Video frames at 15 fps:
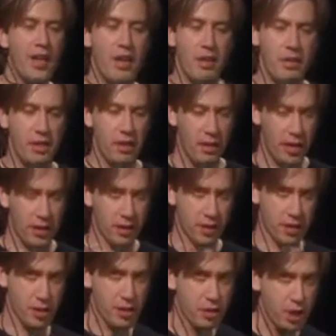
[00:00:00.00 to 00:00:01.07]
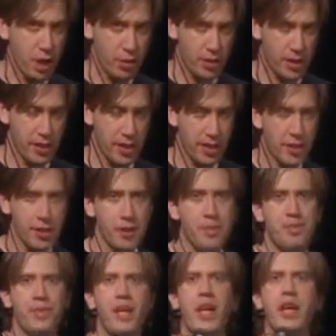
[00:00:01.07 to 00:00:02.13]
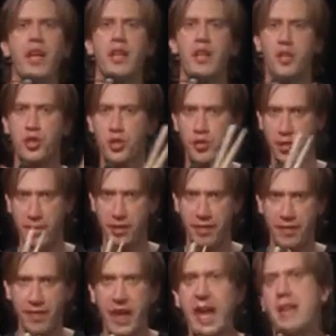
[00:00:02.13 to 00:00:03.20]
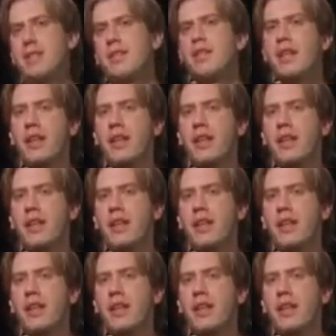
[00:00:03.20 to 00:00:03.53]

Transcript: at the slow 6 and an extremely fast 6.